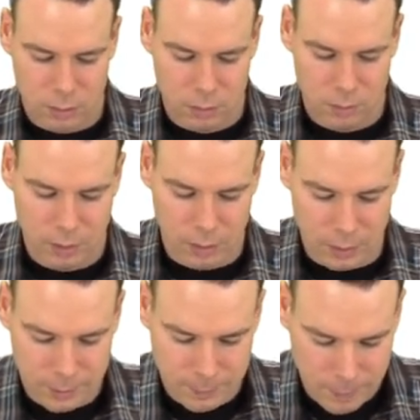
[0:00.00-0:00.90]
Okay.
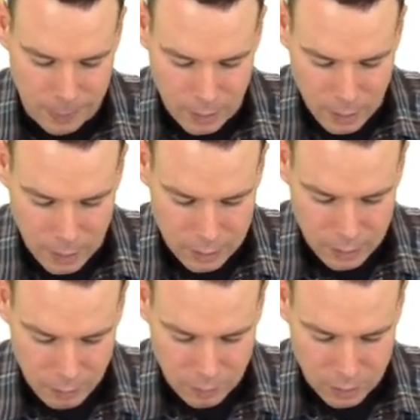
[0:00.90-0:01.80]
And
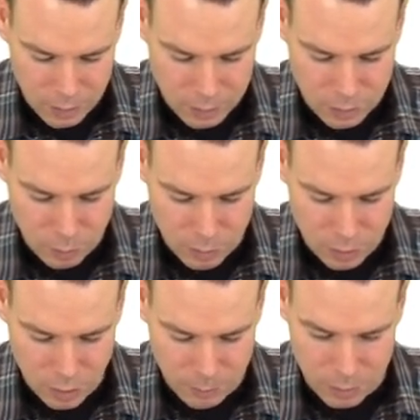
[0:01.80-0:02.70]
now I've got an x cubed on
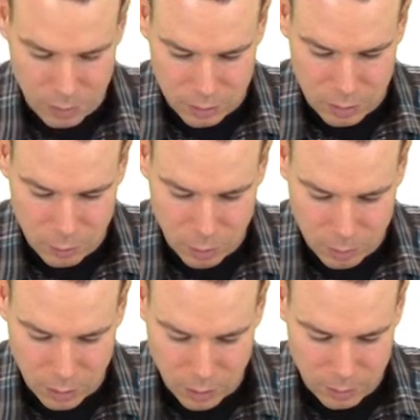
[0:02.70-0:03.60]
top and an x cubed on the
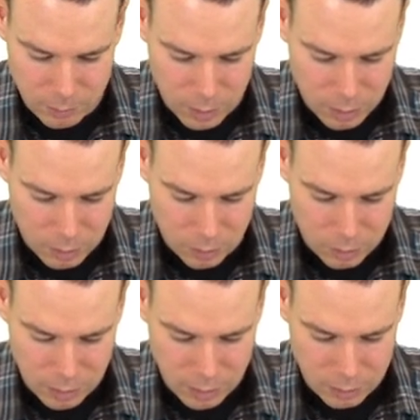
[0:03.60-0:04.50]
bottom. Those
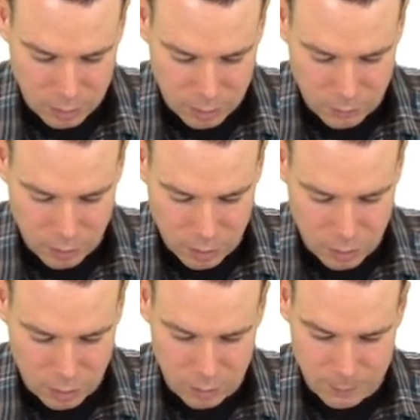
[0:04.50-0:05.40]
can cancel off with each
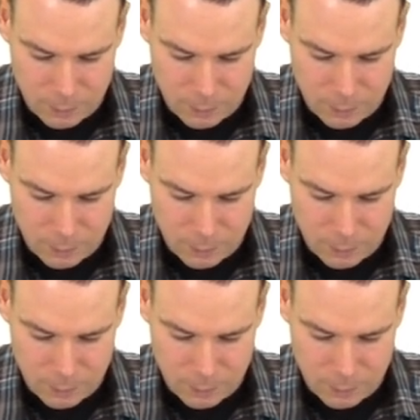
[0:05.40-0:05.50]
other.